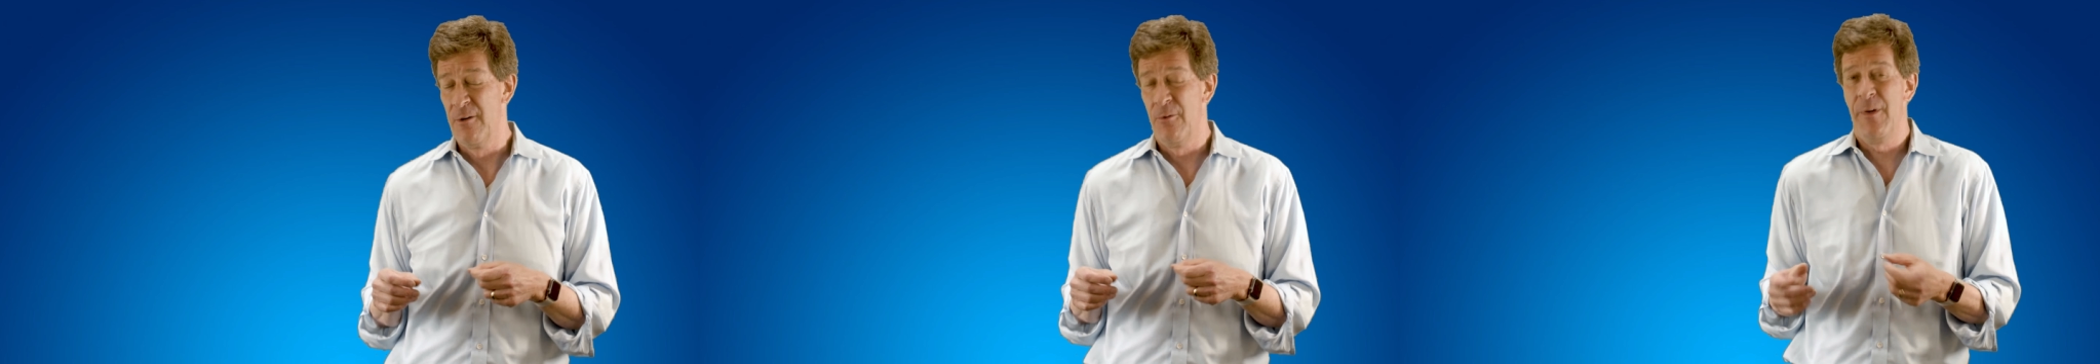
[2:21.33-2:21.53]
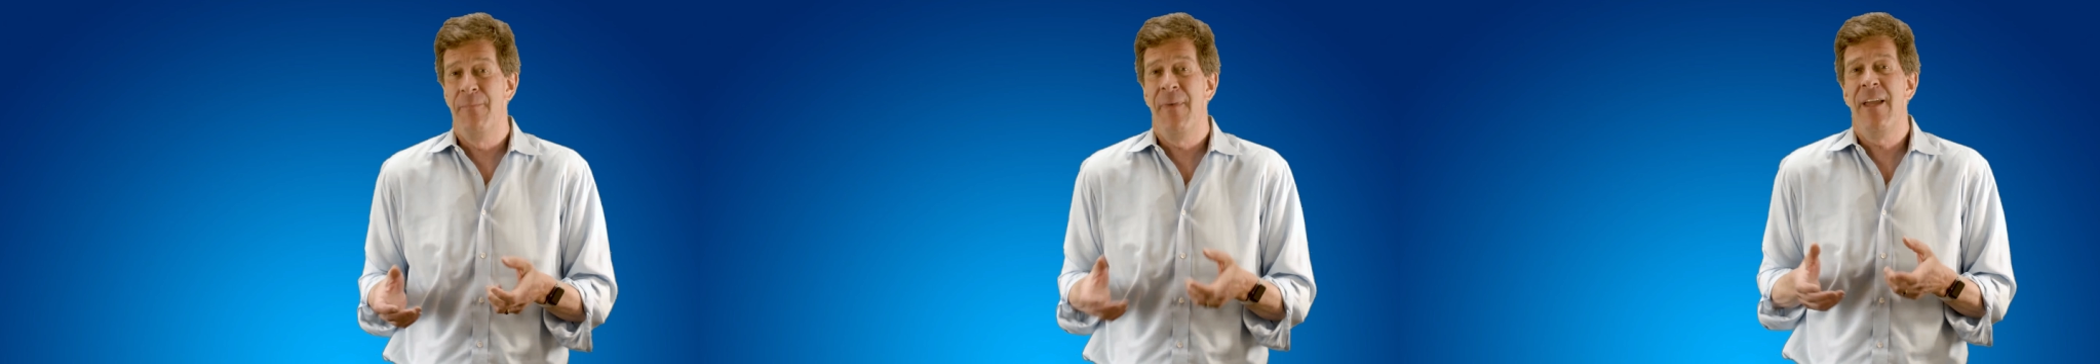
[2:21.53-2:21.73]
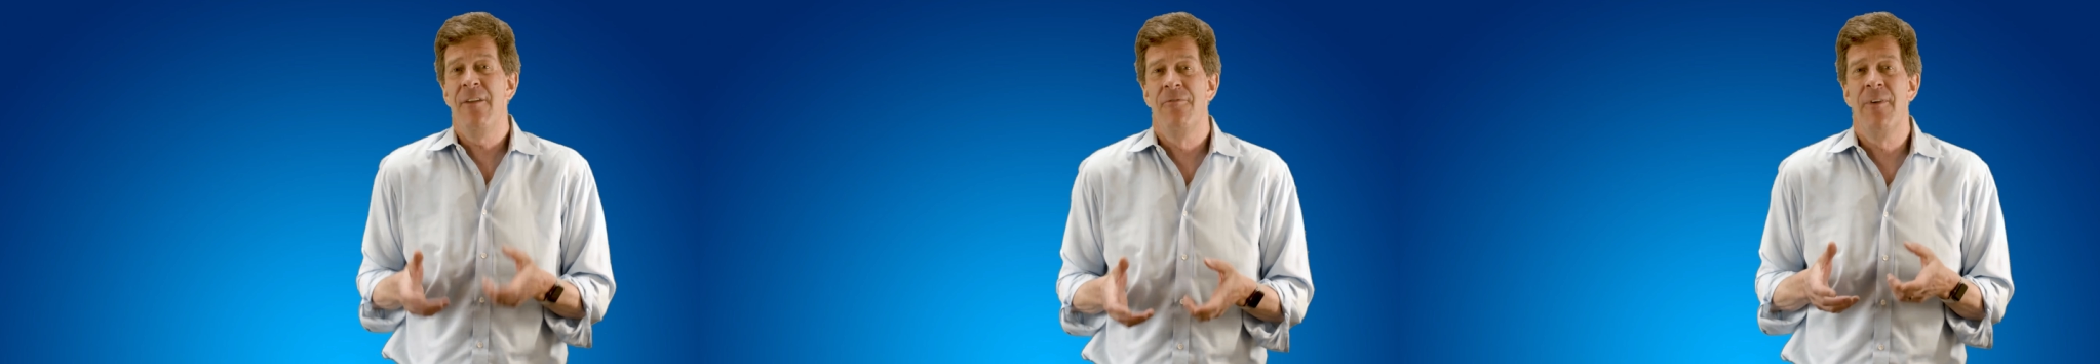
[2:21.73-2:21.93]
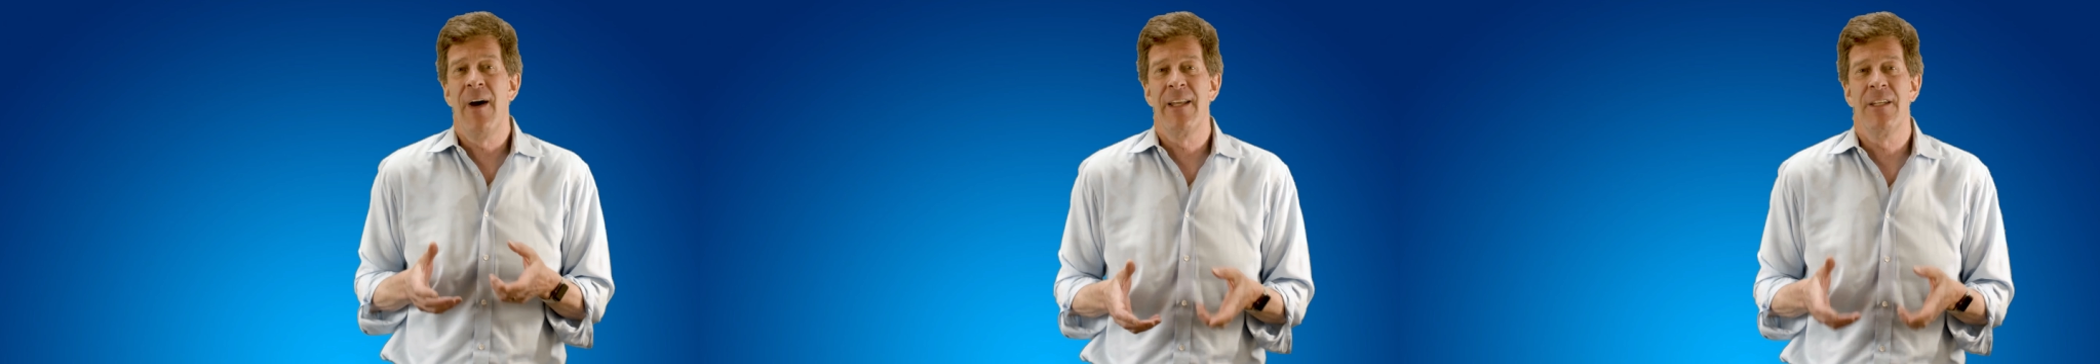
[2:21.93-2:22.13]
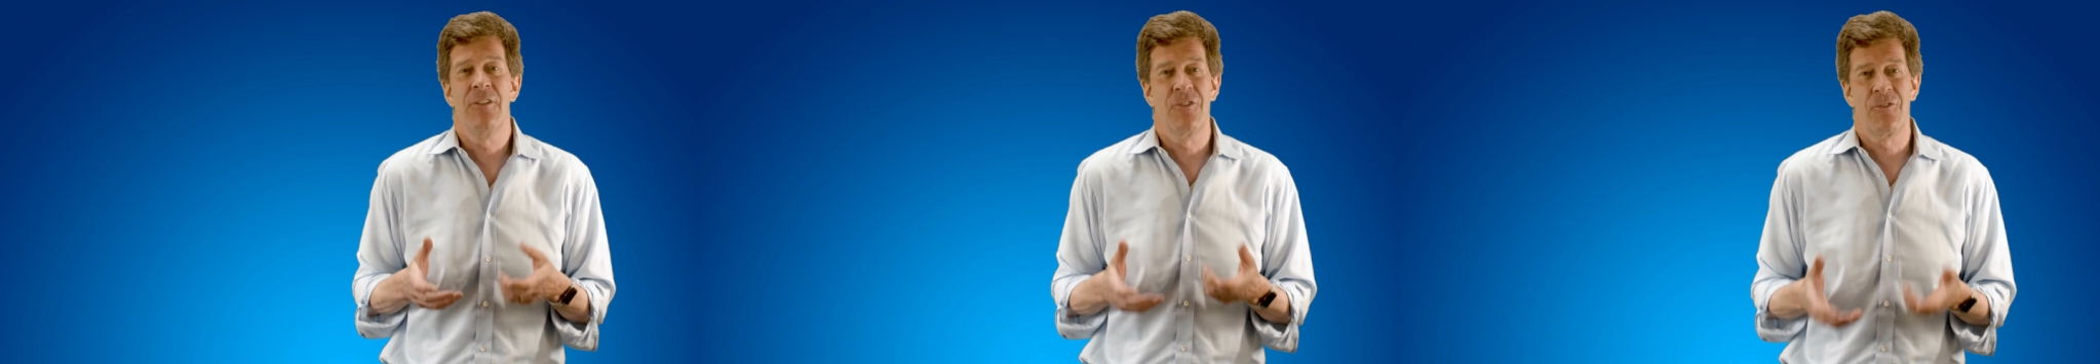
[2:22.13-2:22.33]
we may
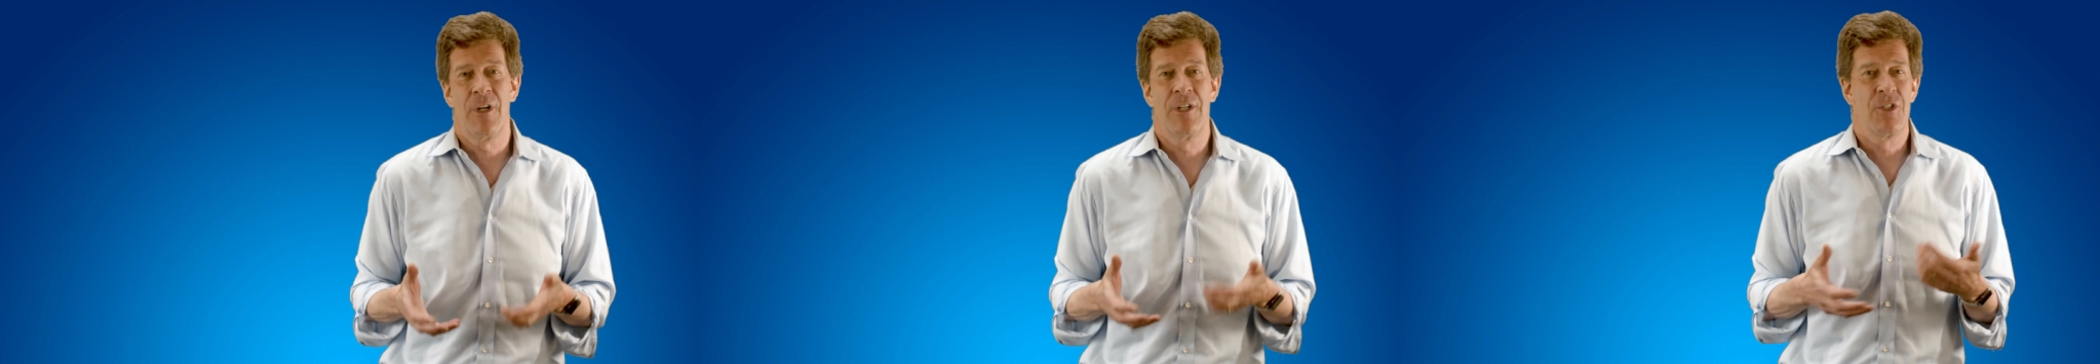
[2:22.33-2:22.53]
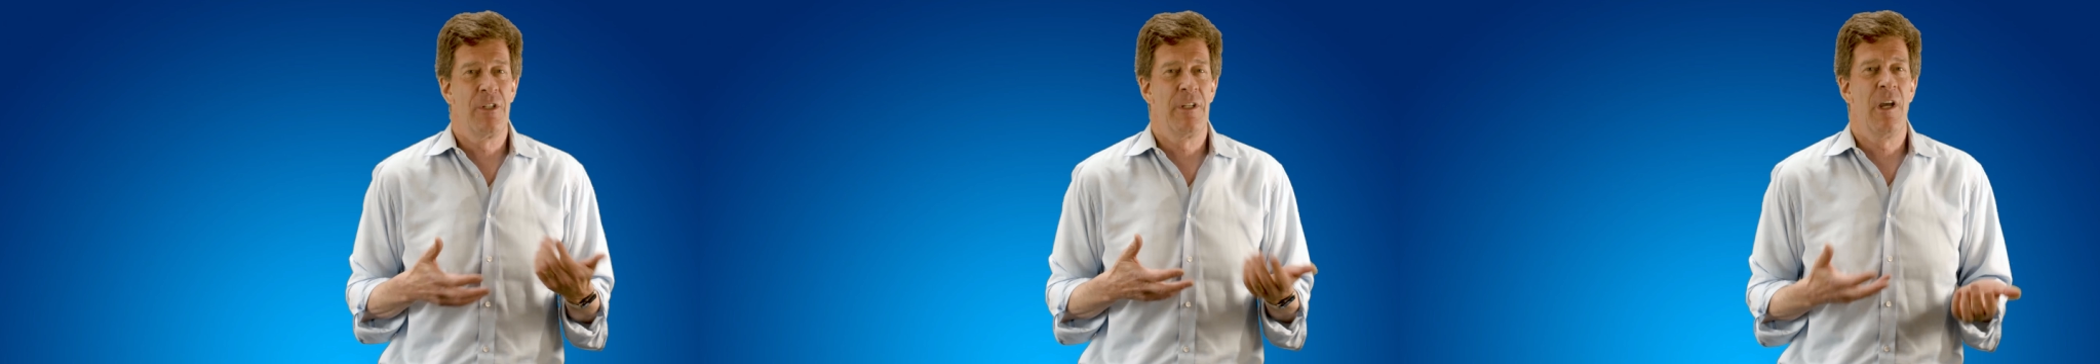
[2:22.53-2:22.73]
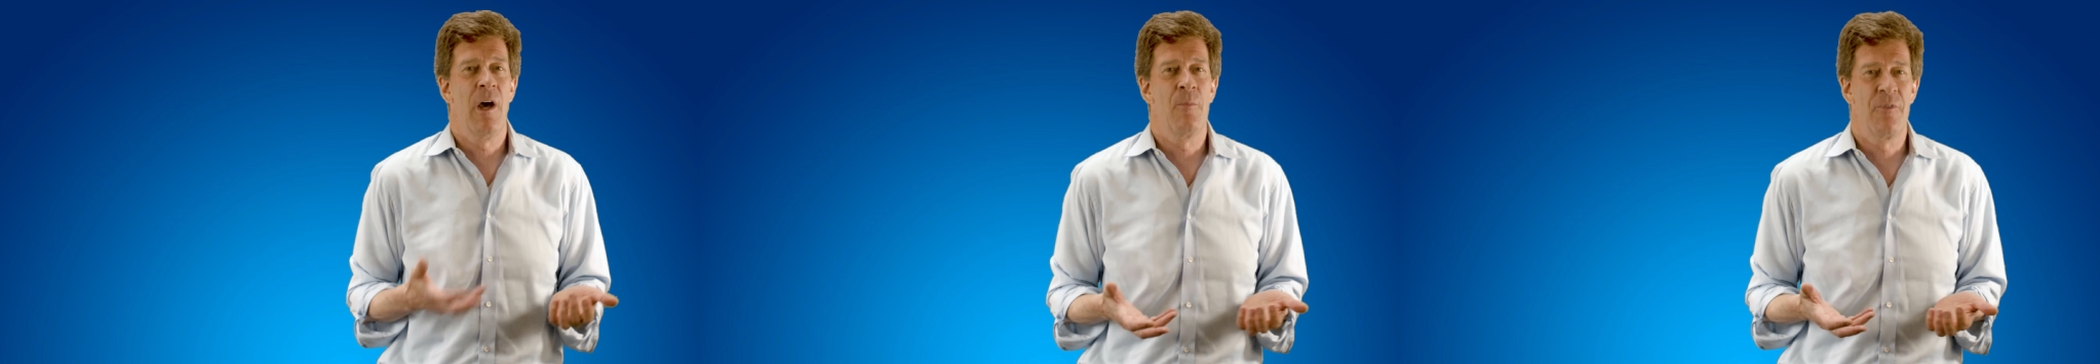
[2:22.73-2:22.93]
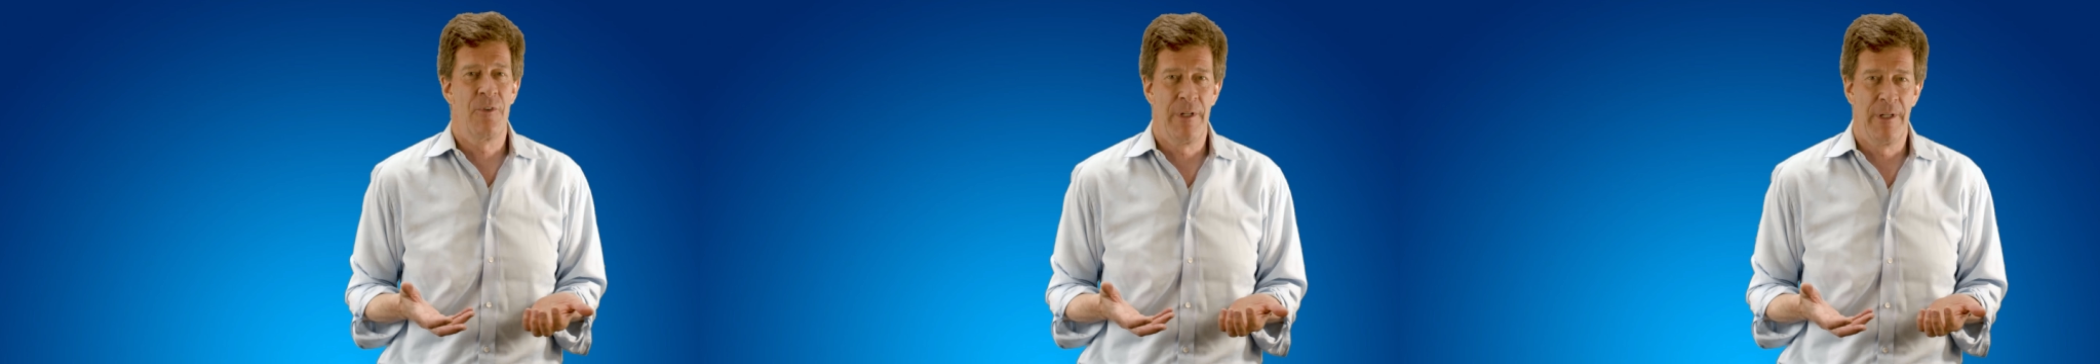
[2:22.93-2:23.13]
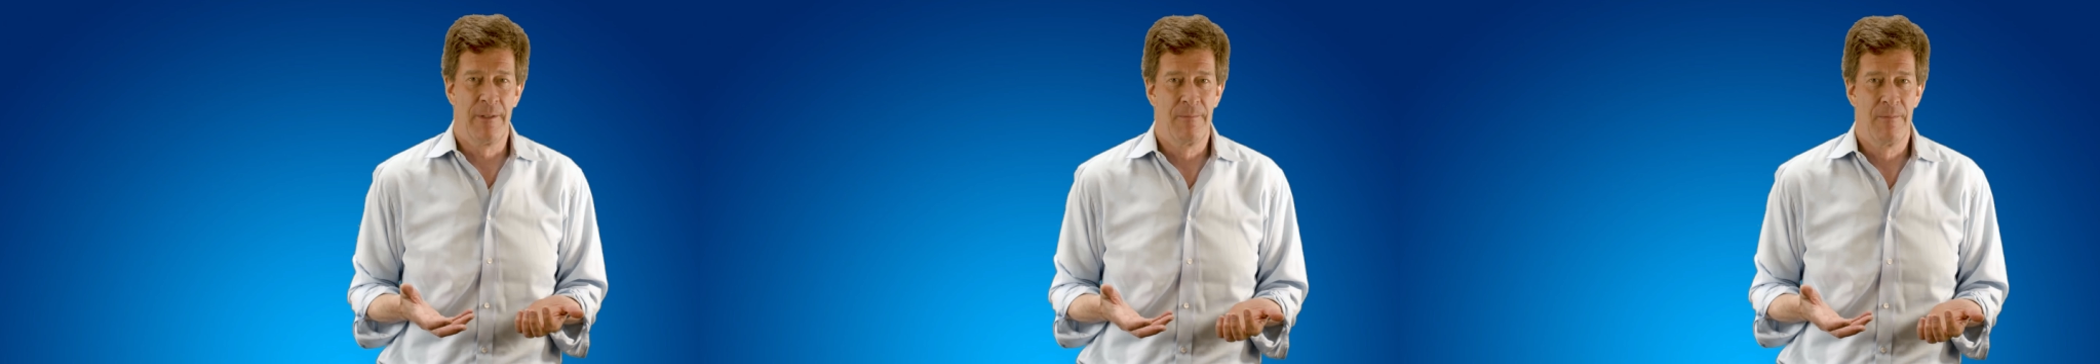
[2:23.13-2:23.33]
find it strangely
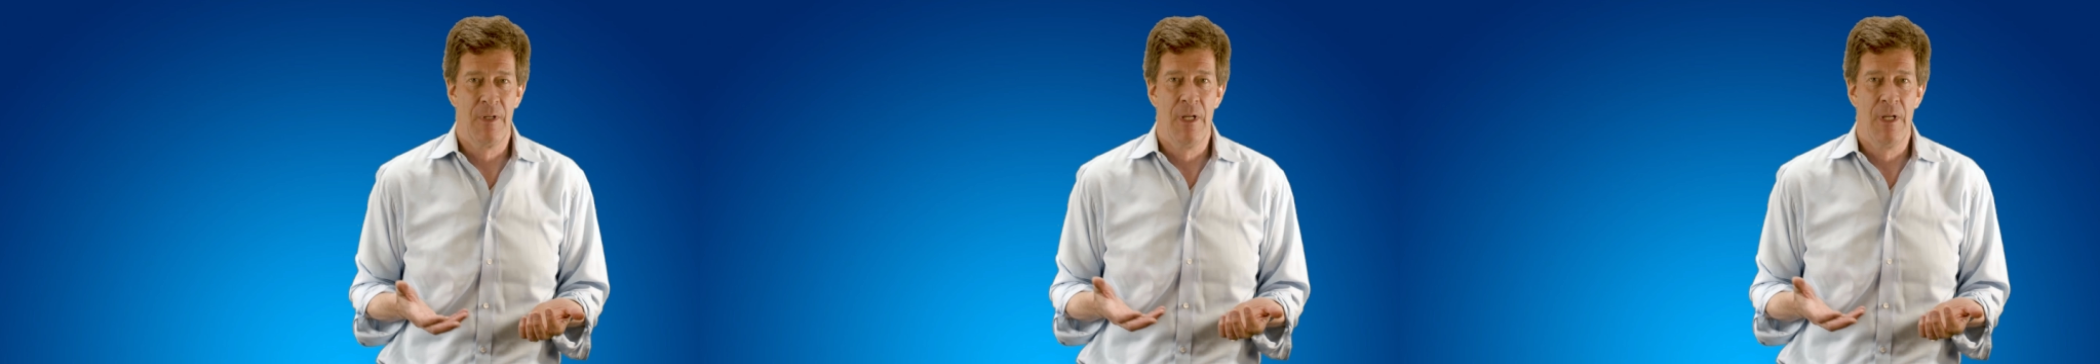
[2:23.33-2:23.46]
comforting.